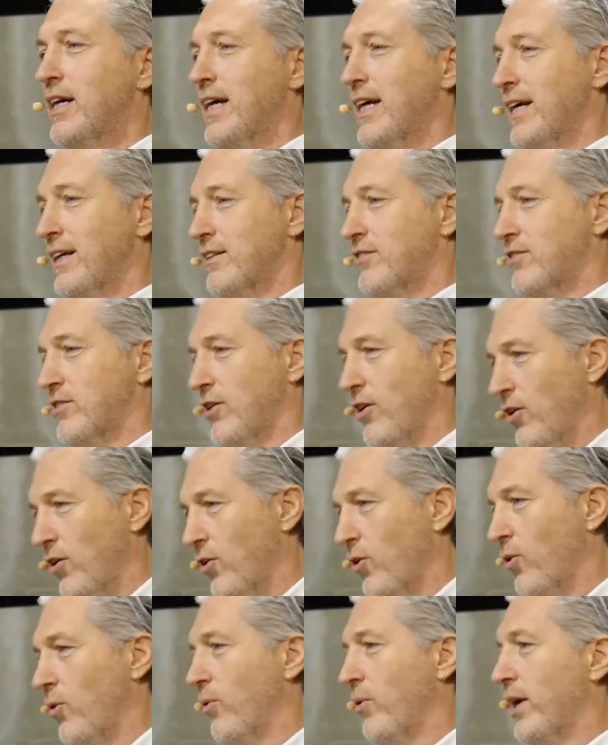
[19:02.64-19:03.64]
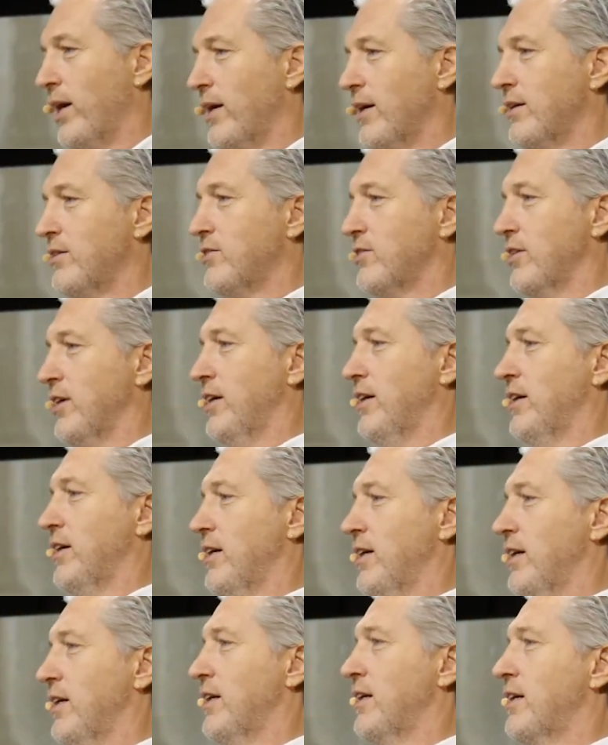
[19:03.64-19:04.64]
it's always
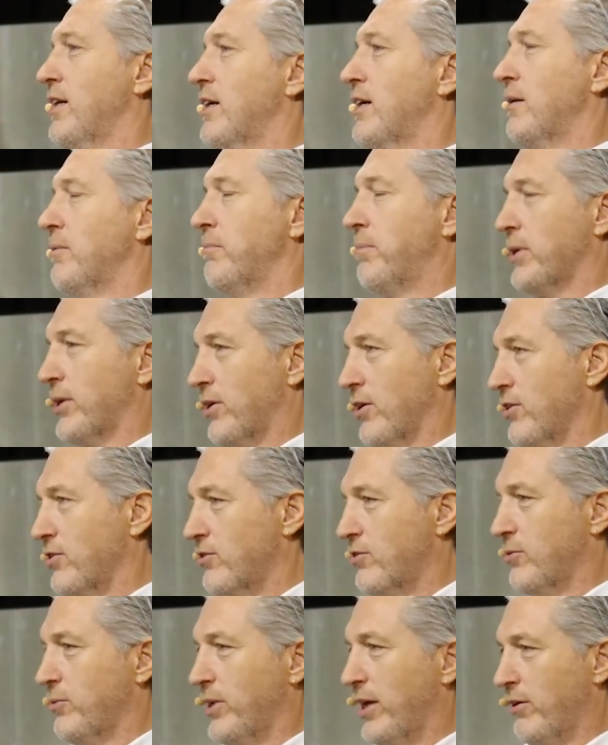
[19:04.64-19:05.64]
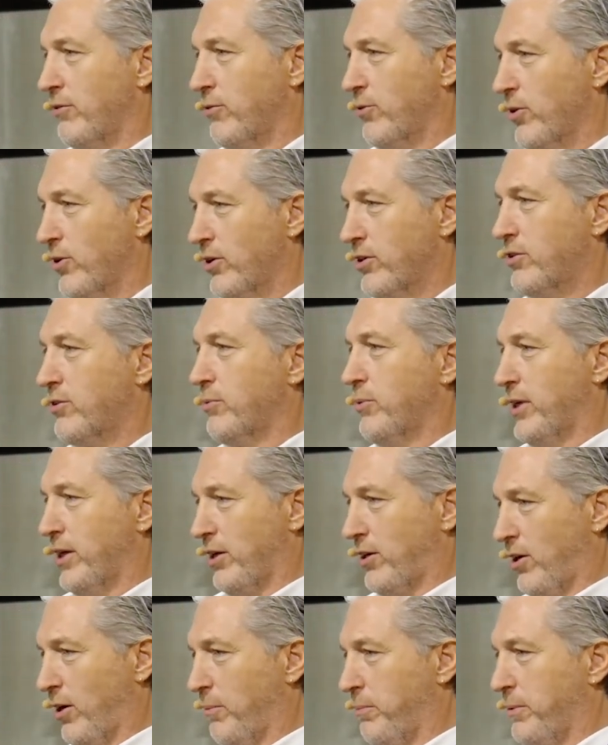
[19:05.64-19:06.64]
because we have worked with a
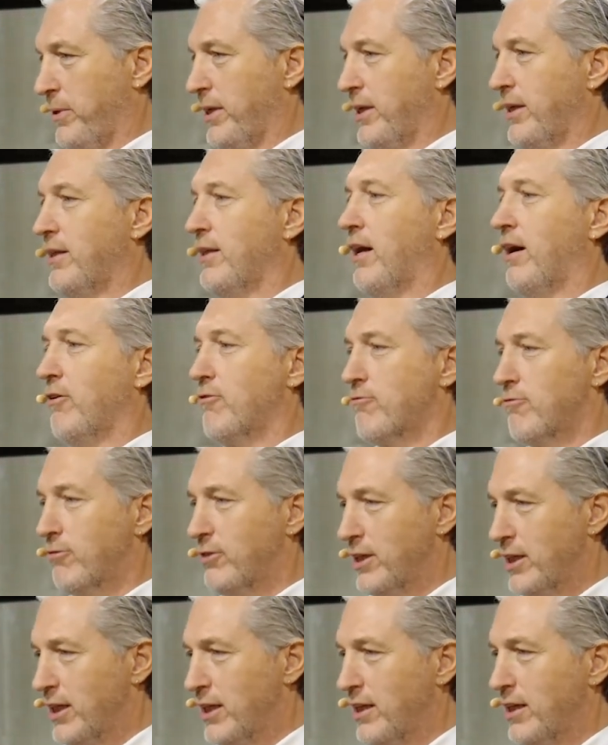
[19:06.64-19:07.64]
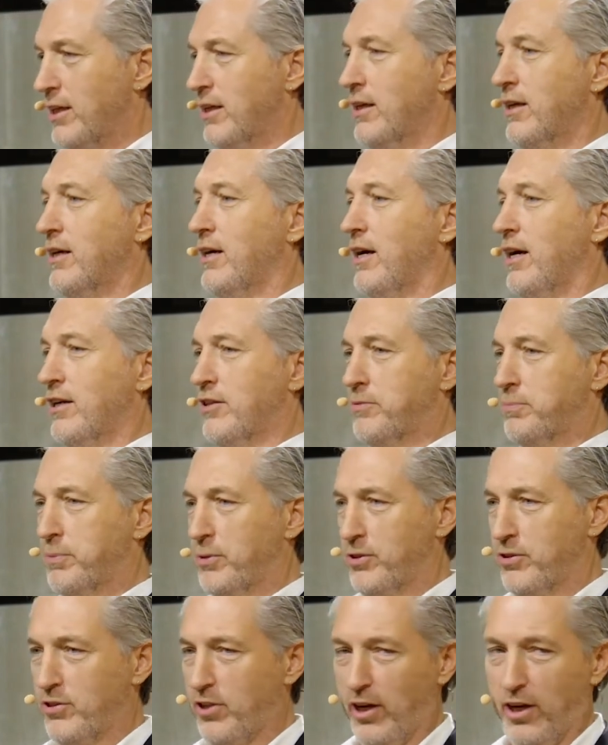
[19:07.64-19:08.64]
company that really has
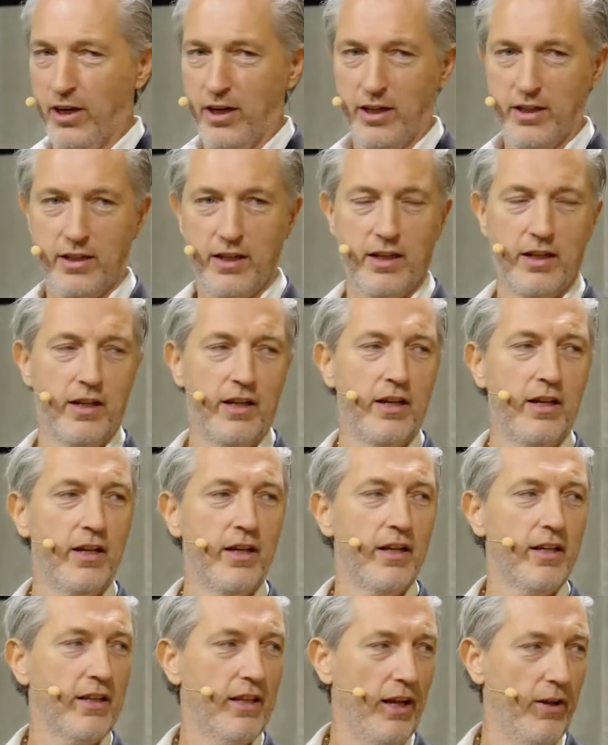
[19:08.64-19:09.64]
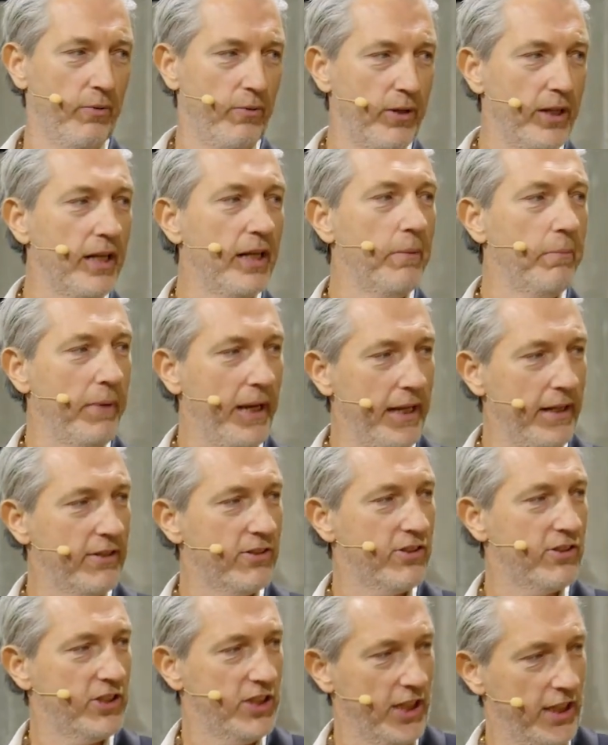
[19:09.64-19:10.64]
pushed hard, that really made
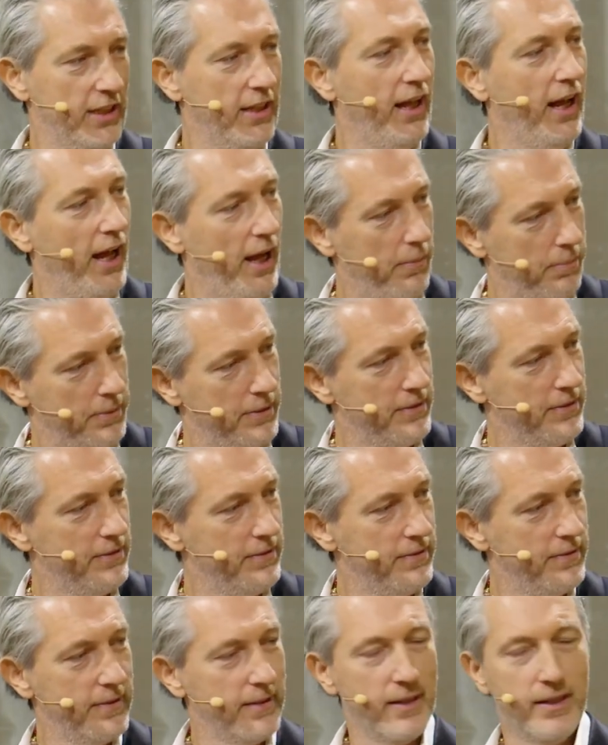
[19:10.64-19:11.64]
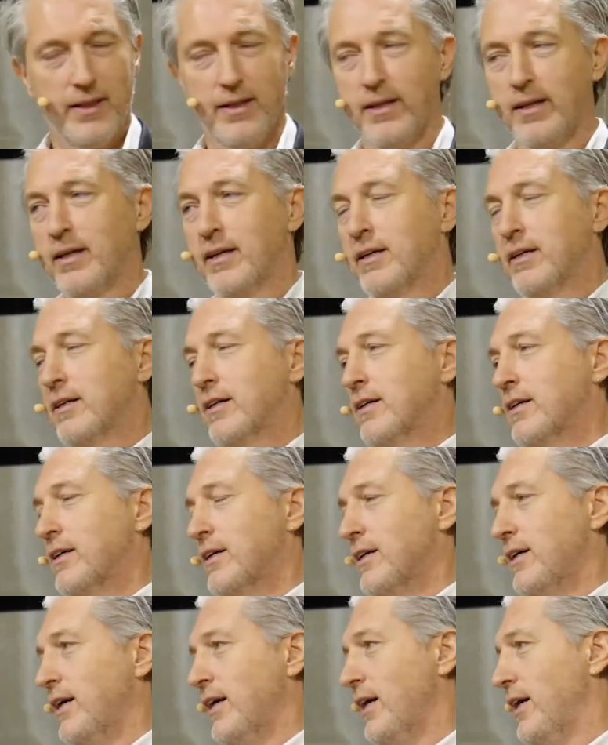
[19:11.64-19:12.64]
shit happen.
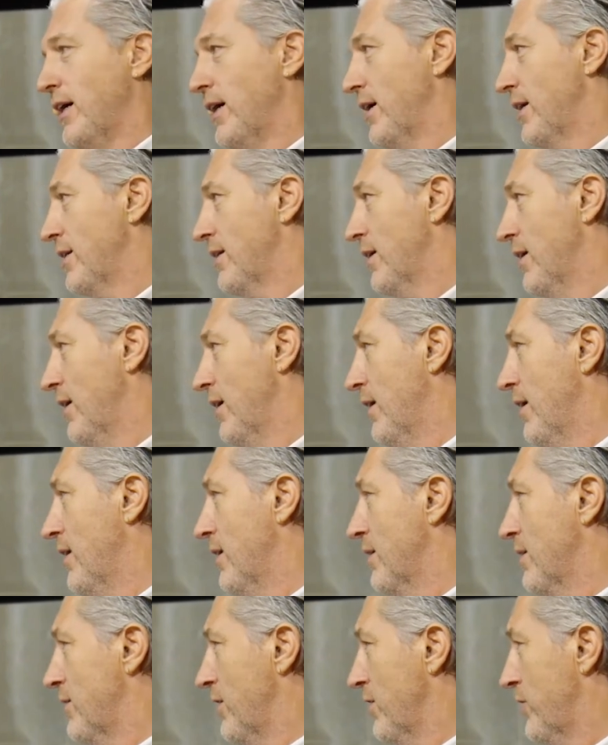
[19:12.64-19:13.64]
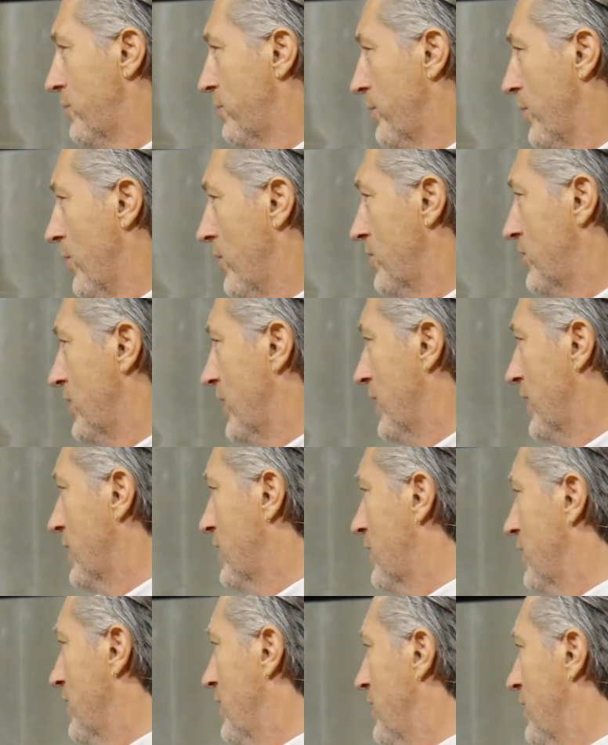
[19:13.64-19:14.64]
And this
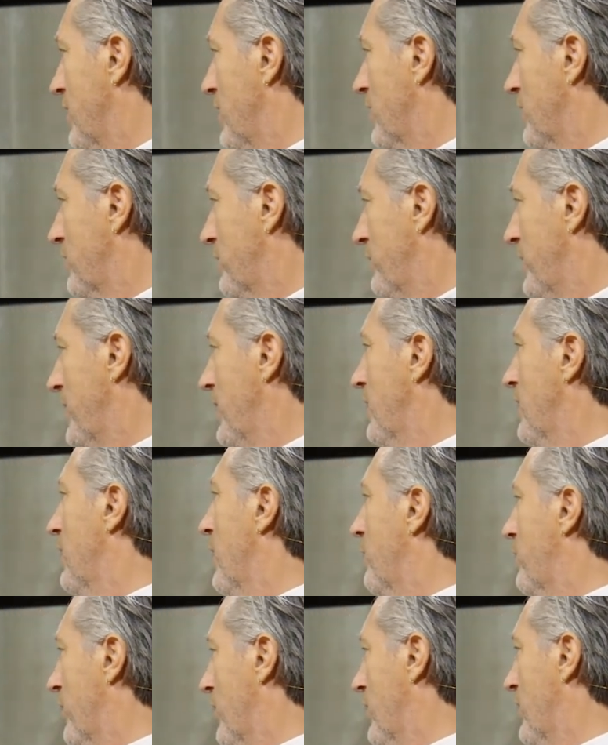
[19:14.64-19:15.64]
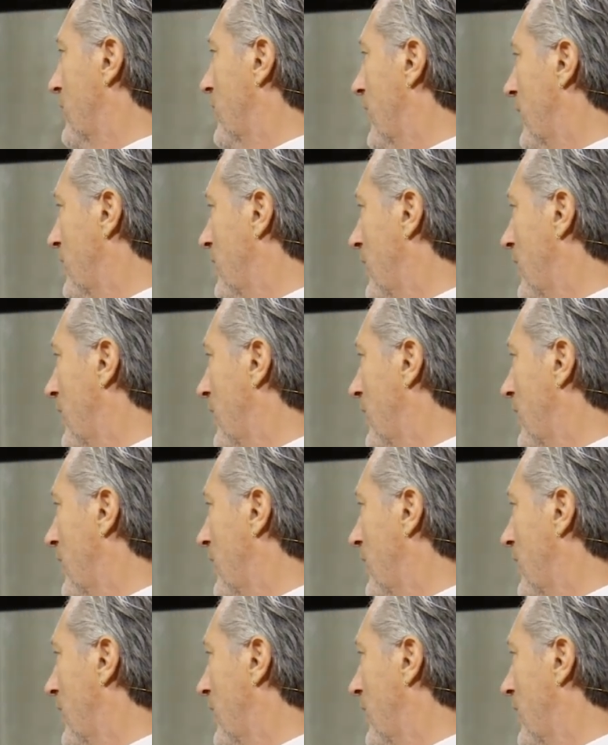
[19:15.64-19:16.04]
project has been a project like